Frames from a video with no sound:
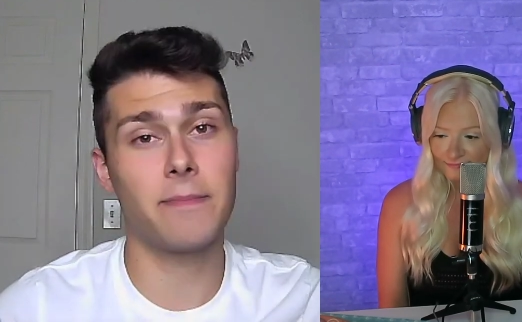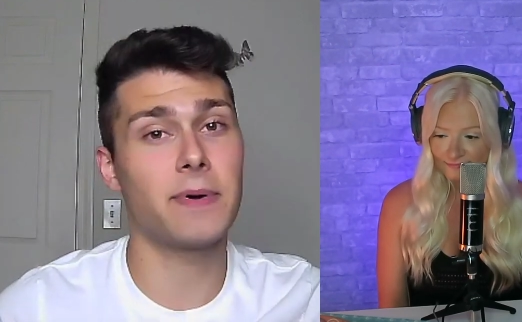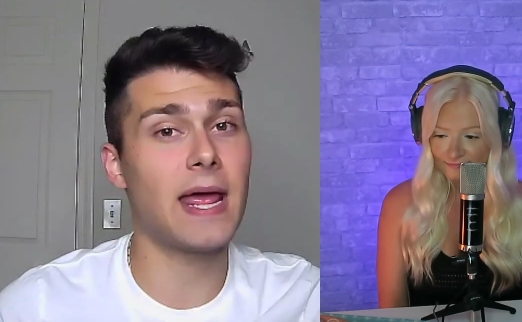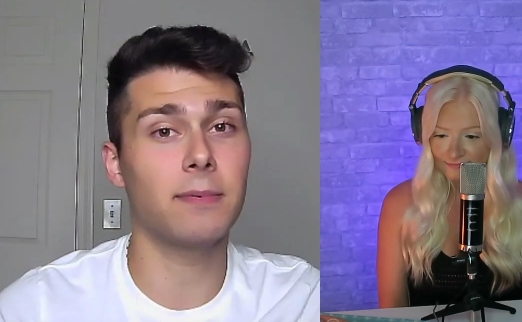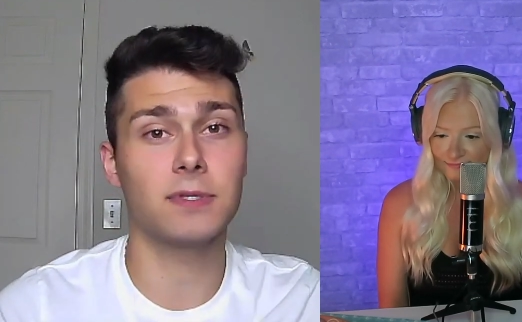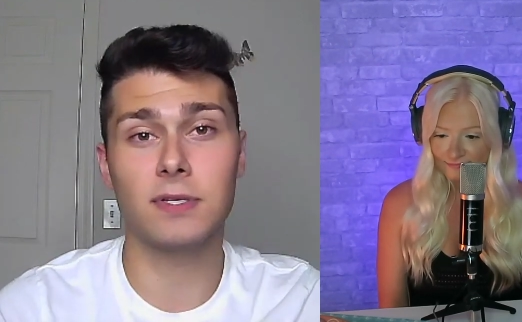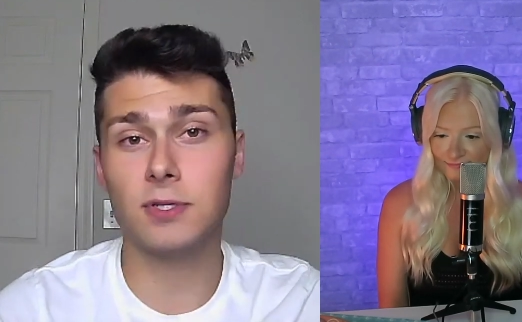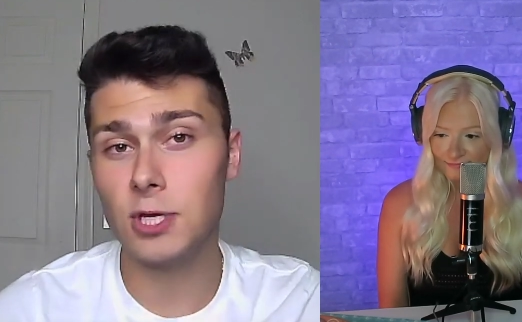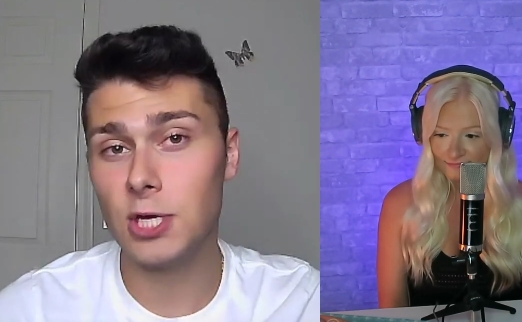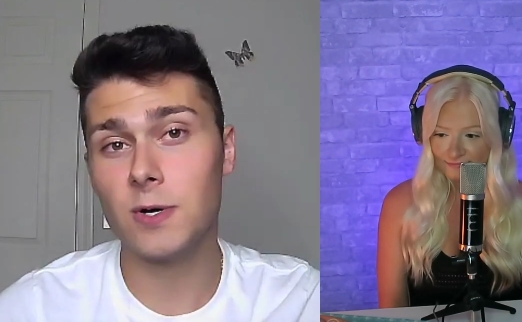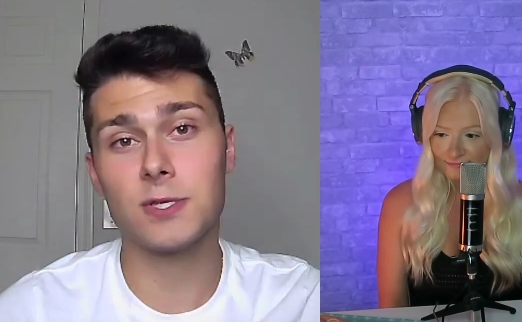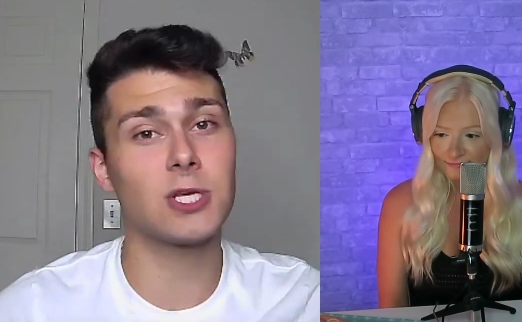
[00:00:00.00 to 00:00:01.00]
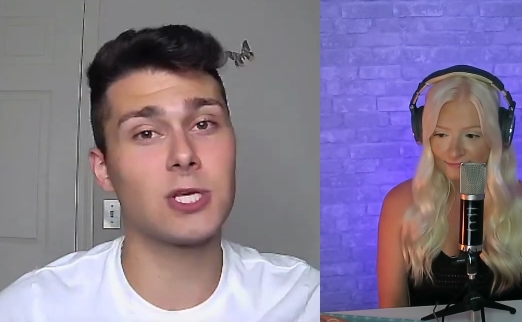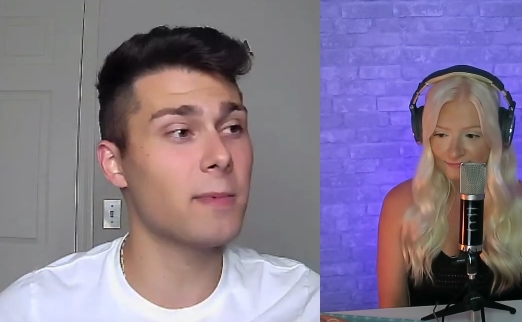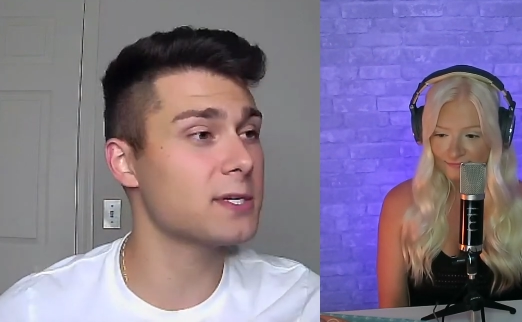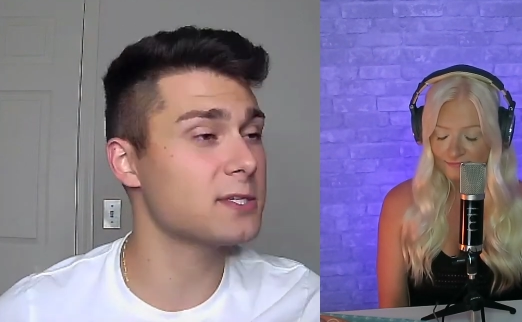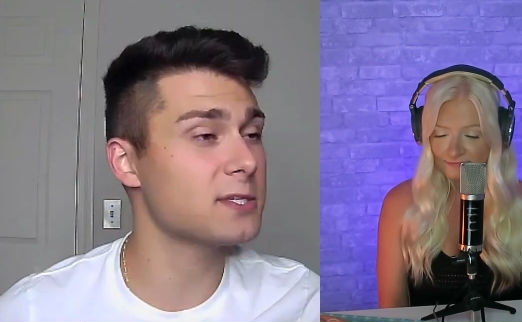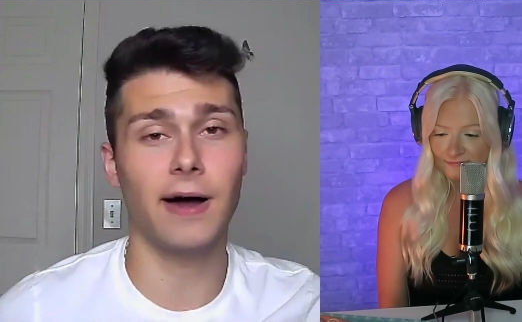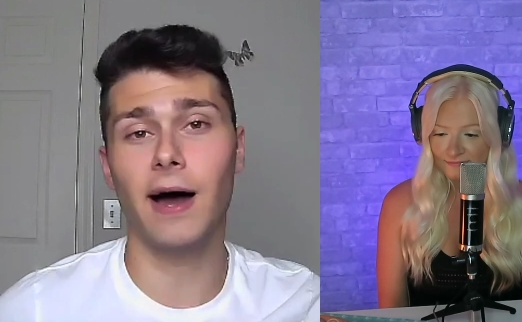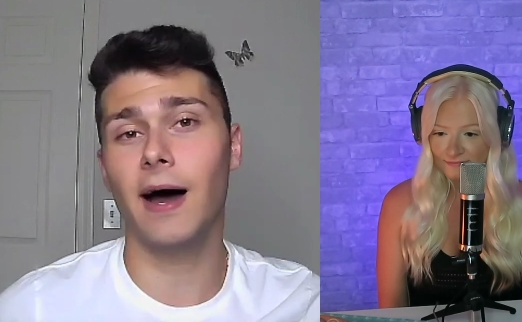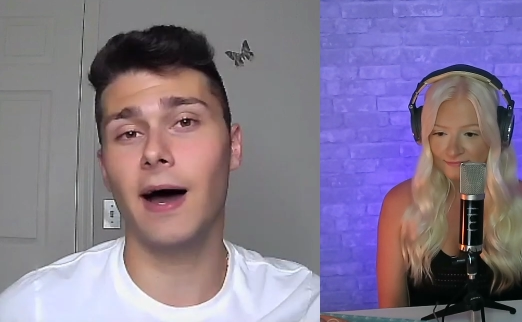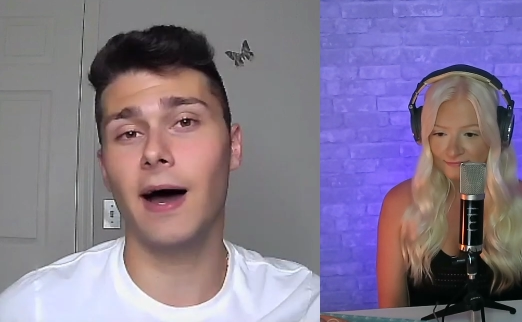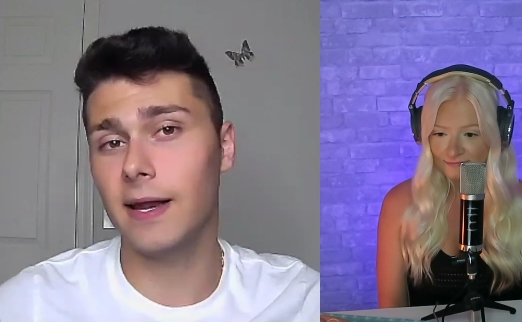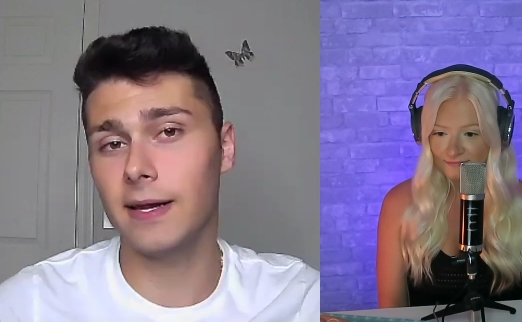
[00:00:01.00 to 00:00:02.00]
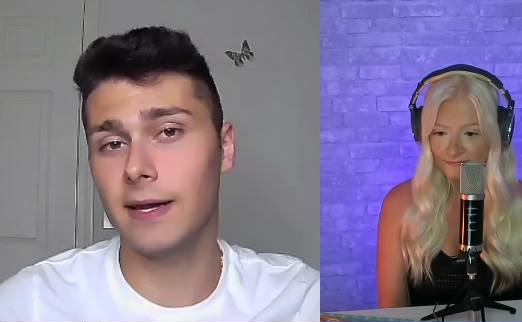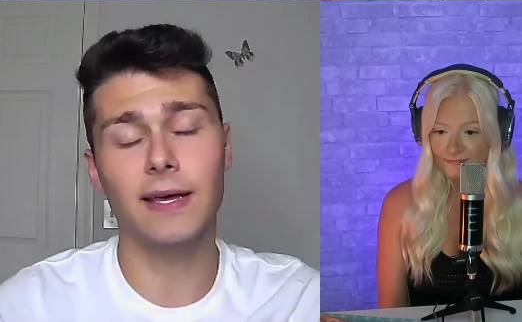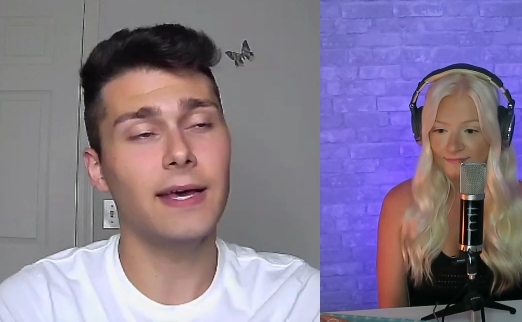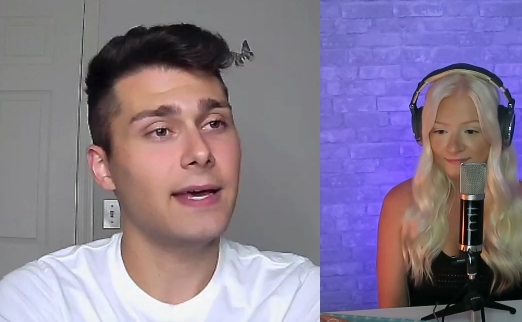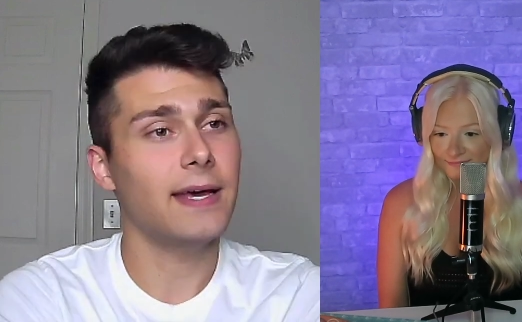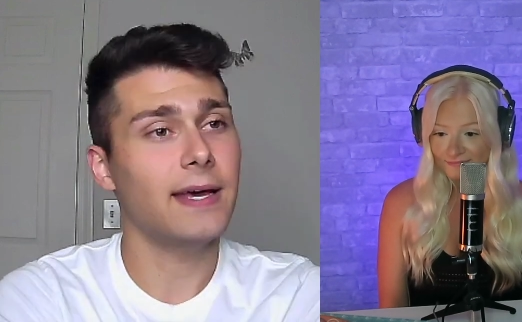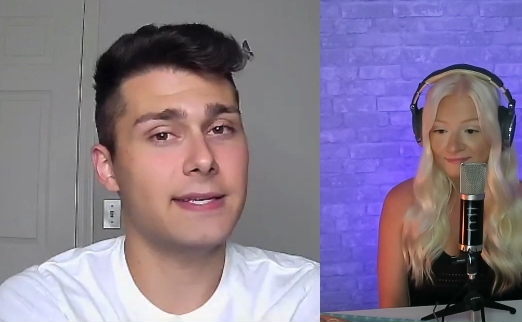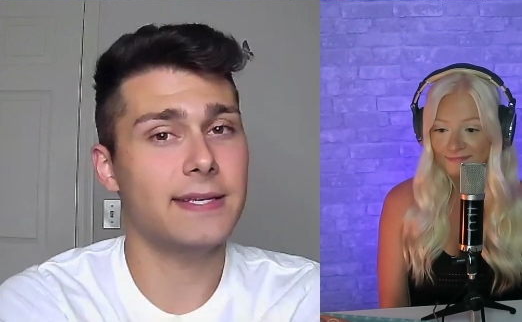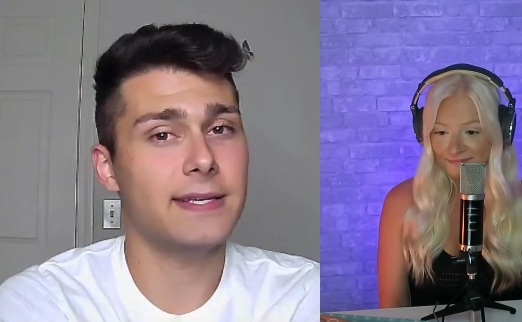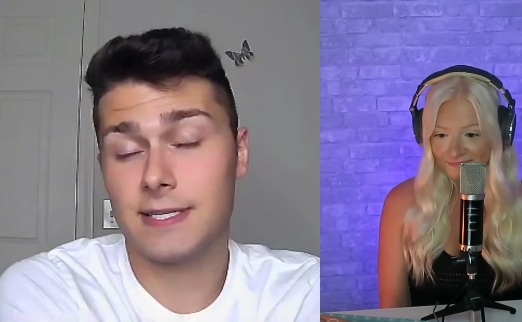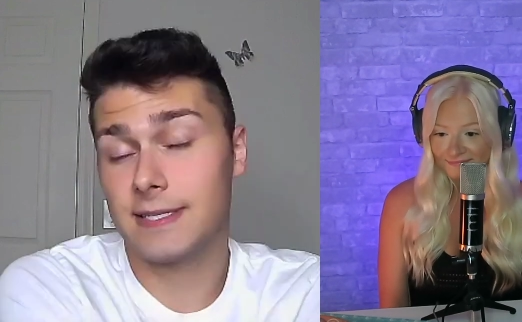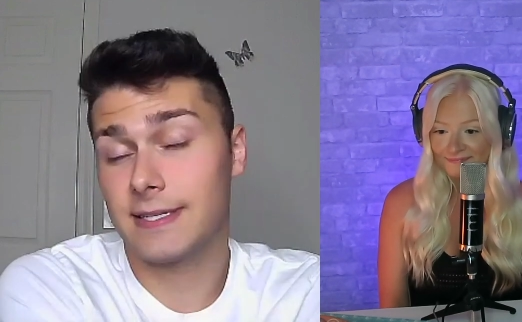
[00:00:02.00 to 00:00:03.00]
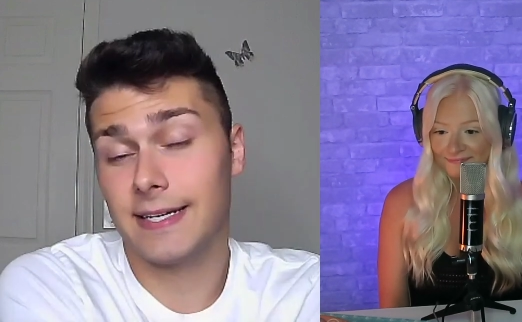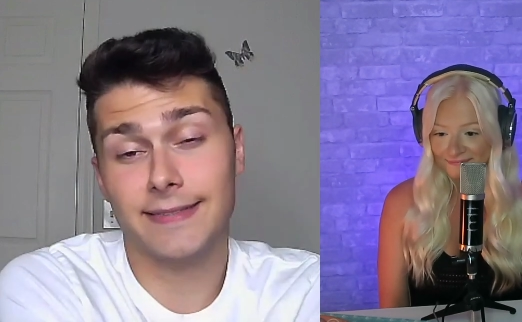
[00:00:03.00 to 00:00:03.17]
Speaker 1: I've been able to do. It's so much fun. And it's just,